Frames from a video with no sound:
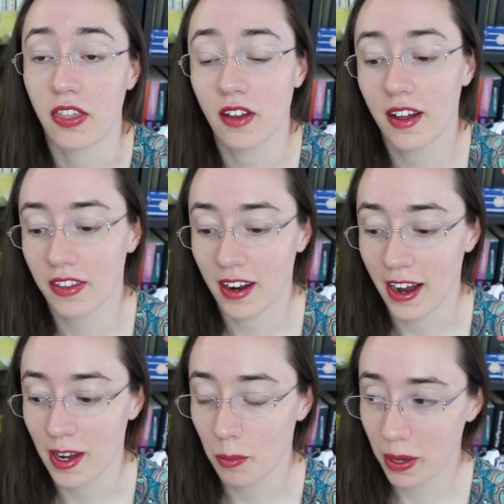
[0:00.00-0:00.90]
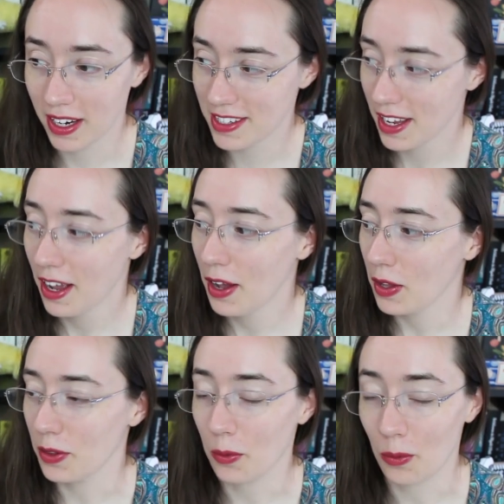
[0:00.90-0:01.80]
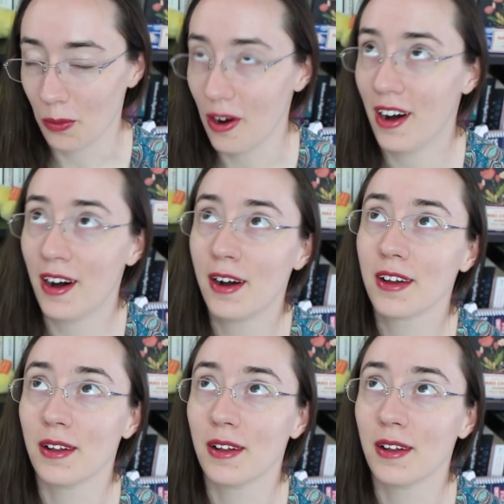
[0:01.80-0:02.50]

I thought that I had picked the wrong